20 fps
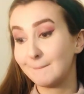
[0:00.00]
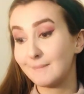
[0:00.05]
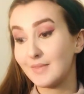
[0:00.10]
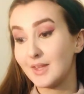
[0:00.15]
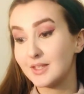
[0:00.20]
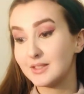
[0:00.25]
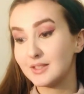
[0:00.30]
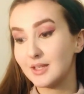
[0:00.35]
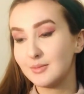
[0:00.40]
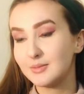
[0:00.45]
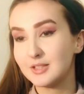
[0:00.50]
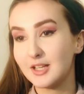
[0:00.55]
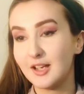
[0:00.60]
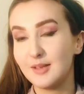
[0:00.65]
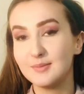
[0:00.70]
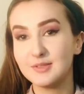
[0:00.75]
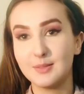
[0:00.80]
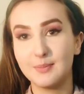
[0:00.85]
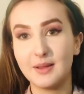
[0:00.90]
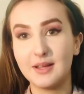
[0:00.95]

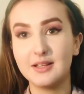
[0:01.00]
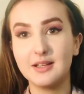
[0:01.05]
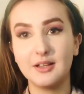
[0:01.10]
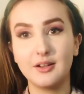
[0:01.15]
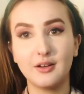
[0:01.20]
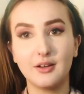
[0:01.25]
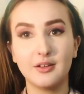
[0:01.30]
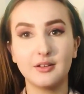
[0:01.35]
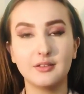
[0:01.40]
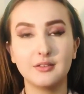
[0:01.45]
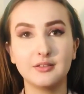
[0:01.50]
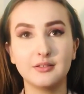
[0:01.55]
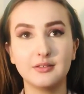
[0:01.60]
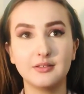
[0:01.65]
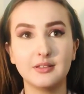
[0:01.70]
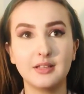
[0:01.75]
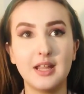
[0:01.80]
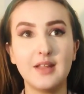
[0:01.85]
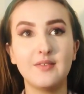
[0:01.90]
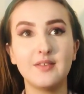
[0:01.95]
Sometimes depending on
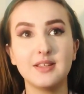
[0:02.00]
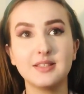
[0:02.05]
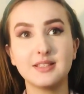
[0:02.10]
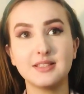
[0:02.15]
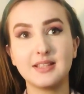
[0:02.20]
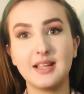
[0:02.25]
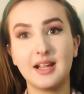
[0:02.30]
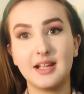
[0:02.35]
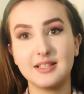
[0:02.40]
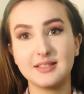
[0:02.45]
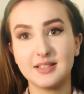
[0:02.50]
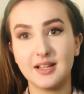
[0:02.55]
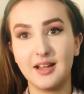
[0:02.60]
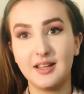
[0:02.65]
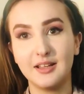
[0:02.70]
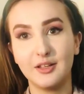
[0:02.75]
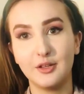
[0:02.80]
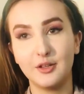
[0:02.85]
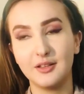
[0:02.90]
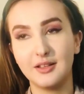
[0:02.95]
if it's a day I start a
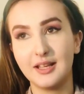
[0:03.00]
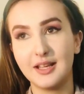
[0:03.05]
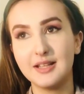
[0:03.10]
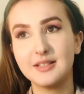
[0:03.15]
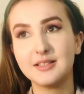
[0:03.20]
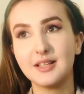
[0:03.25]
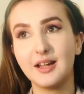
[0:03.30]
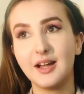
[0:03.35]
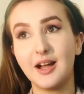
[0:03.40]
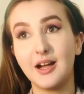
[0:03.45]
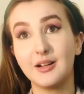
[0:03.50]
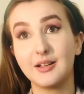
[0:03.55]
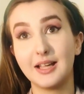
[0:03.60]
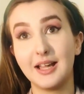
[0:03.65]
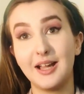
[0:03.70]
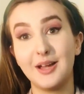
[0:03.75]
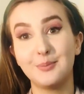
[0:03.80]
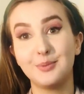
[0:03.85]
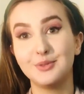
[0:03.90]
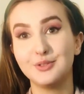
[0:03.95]
little later, I'll get
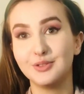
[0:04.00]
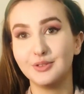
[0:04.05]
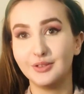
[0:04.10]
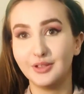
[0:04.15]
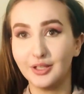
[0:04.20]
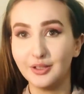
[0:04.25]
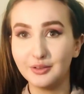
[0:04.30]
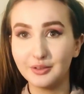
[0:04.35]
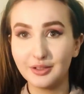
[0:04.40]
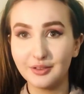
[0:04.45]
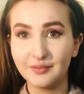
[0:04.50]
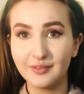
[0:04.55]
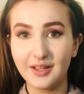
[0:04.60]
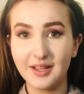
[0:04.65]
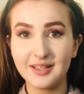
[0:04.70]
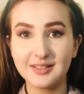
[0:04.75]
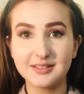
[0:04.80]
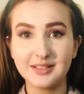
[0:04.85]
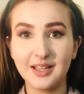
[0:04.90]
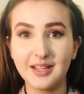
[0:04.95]
up and do yoga
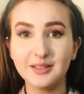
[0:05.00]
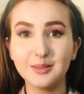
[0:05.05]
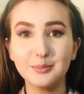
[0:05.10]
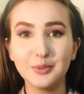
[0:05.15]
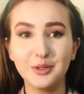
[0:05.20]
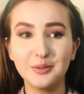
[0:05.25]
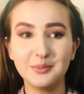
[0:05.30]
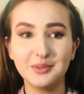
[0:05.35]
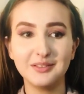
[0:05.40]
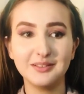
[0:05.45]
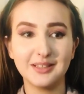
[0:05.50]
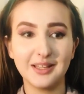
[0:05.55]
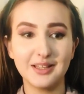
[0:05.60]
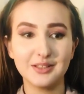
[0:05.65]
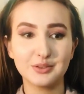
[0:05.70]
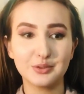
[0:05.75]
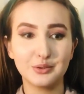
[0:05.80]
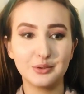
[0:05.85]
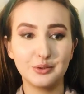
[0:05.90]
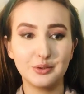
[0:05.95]
first at the moment. That's
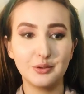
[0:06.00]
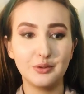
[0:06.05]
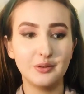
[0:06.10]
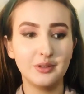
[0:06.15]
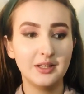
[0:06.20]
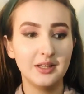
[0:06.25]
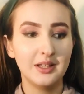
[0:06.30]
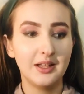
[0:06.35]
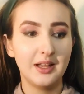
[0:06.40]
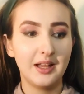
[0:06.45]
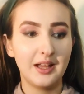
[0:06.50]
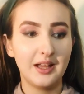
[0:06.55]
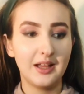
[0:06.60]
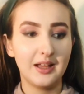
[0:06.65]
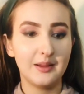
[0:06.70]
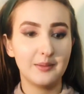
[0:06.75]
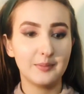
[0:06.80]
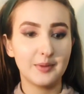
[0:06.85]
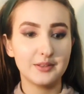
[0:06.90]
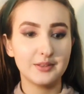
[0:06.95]
cool.
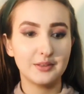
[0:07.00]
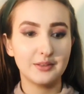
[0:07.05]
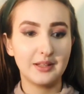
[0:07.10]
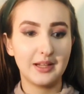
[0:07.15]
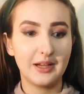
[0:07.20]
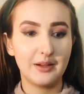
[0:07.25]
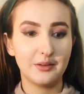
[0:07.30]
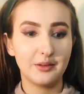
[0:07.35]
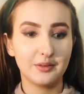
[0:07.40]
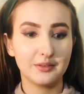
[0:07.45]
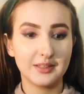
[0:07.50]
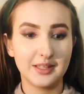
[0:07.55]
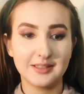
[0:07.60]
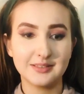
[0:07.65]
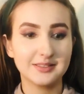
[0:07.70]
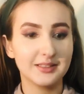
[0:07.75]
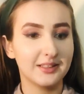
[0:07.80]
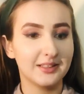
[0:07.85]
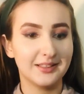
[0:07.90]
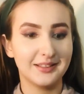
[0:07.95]
I don't know how long that's
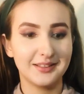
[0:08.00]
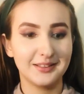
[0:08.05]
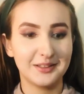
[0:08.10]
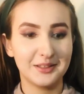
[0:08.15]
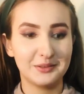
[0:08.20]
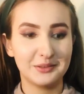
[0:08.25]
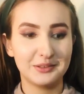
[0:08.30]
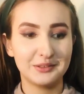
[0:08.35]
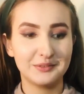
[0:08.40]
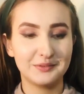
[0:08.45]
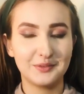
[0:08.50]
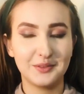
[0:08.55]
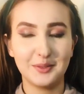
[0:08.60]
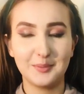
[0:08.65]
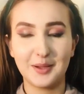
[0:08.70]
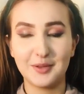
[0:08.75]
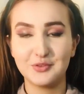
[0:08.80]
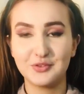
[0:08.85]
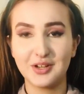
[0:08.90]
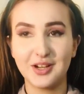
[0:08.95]
gonna go on for,
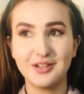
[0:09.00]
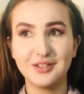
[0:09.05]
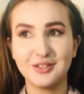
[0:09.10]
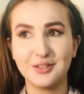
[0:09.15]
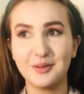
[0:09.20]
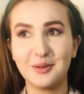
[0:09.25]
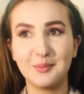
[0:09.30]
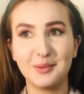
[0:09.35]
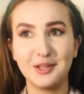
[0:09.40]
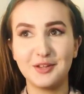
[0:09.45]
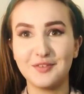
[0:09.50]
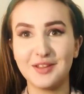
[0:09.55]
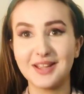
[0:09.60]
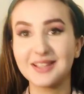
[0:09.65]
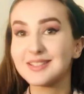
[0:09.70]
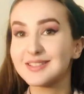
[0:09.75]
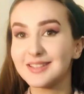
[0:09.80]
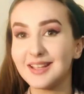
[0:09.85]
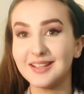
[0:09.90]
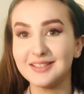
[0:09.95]
but I'm trying to do a bit of
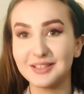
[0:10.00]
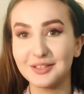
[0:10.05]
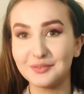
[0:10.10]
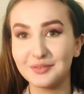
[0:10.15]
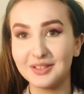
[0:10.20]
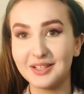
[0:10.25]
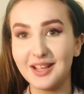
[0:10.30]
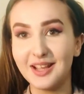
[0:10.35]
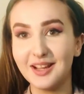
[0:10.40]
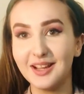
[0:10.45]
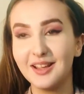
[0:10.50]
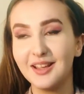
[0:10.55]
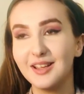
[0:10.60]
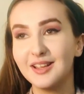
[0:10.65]
exercise every day.